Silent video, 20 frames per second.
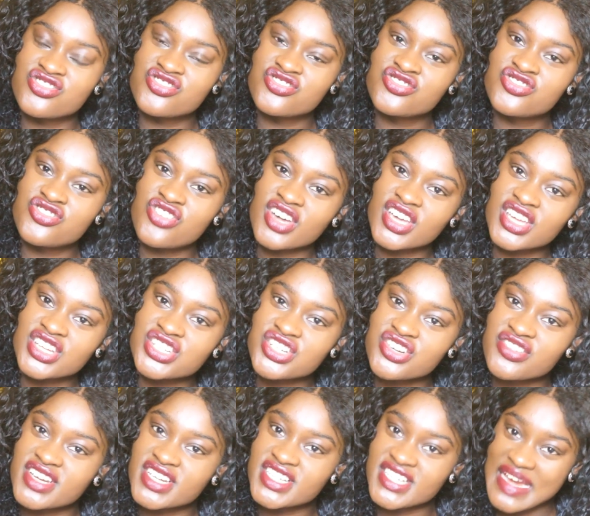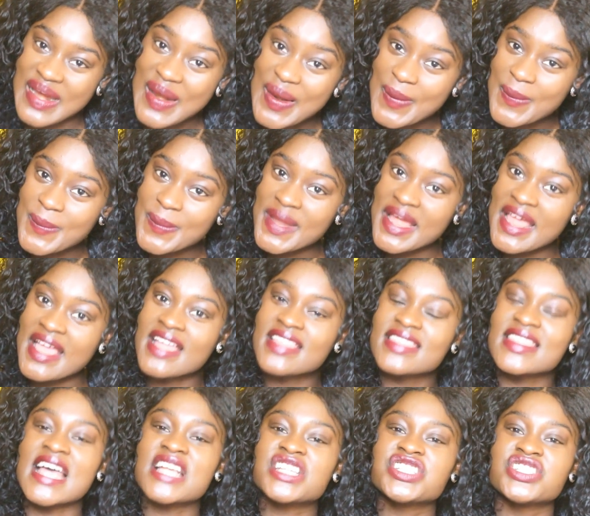derogatory term
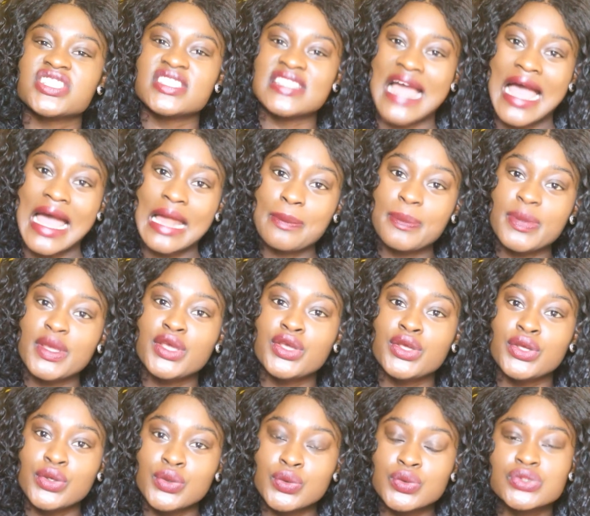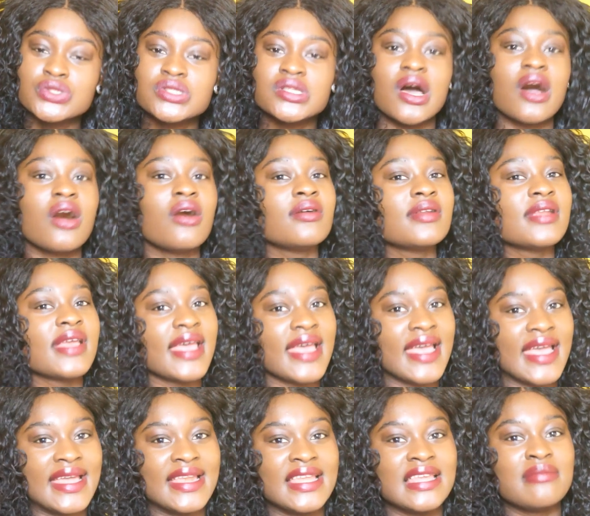that should not be used on
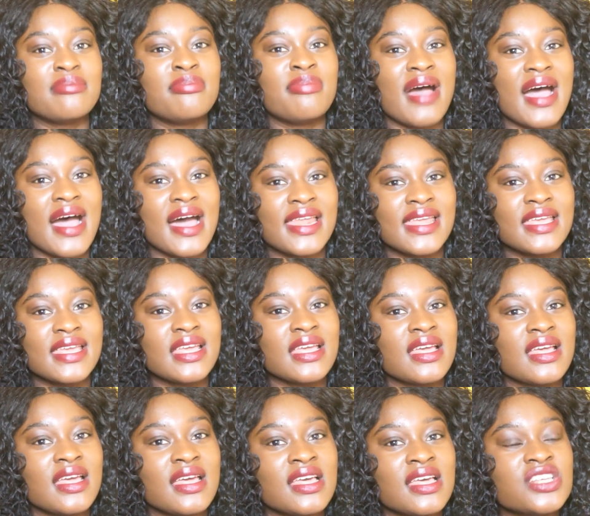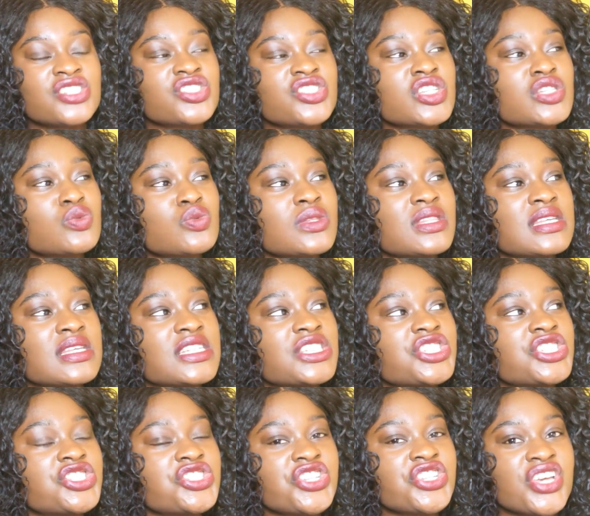anybody, just with the
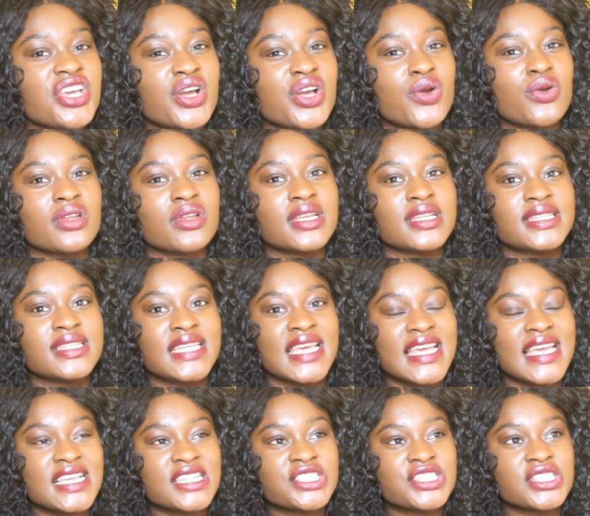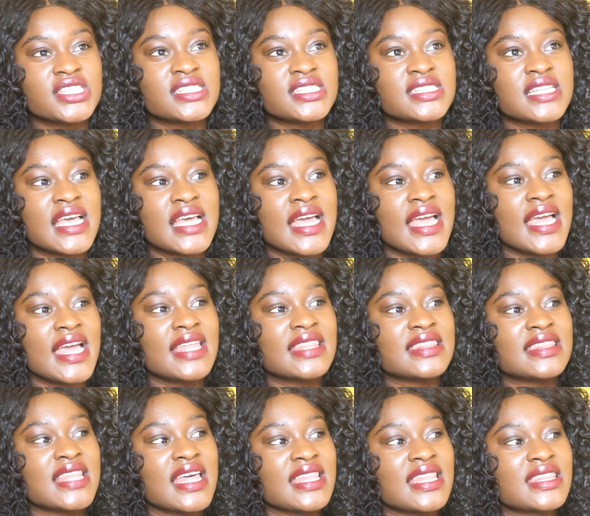sheer connotations
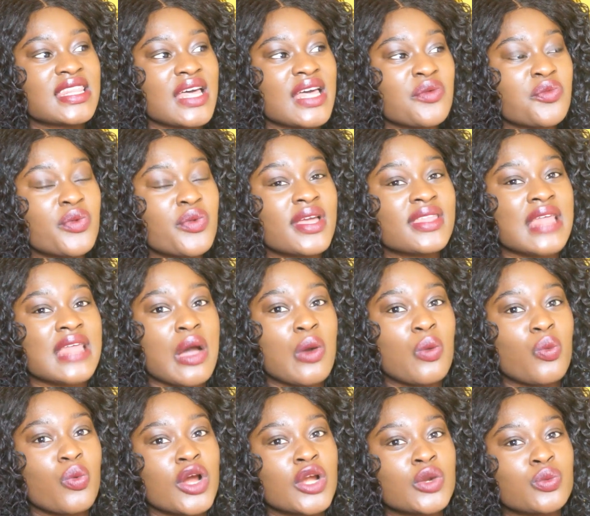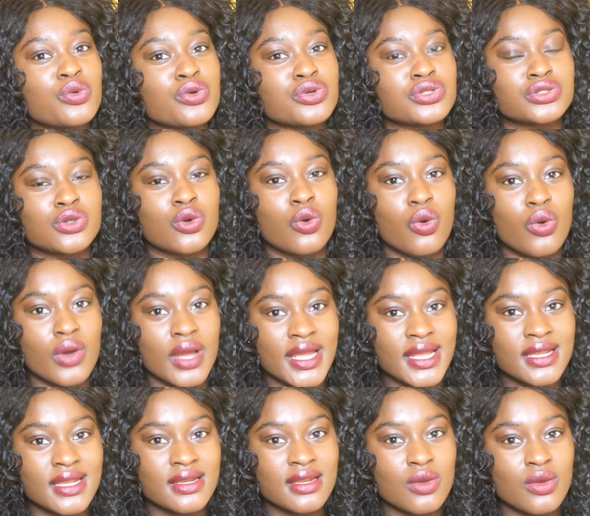and the way that word was
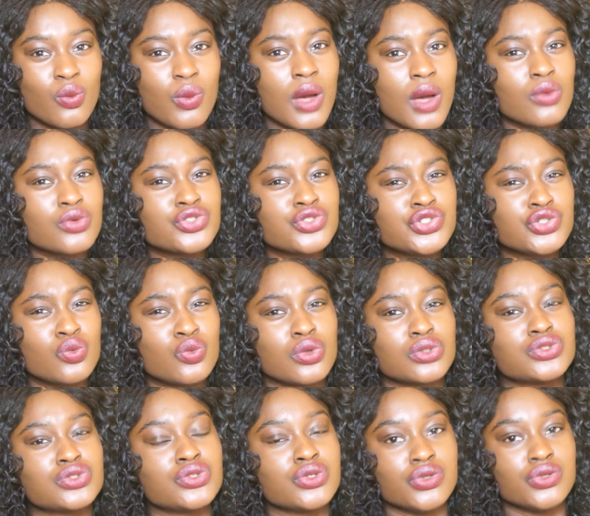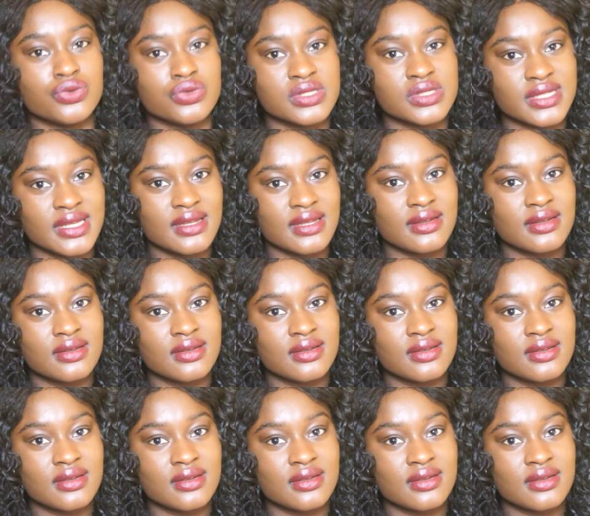coined. Why would you want to use it?